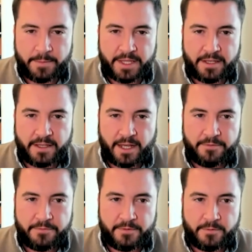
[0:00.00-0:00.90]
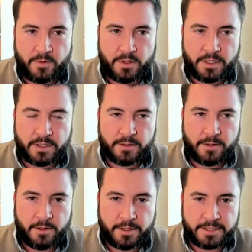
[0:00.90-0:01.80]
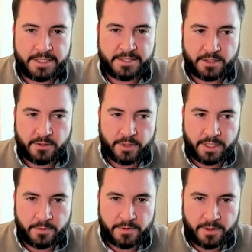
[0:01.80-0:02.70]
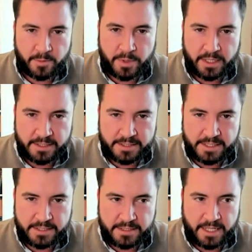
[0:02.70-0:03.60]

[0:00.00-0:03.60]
I mean, I've long disagreed with their policies,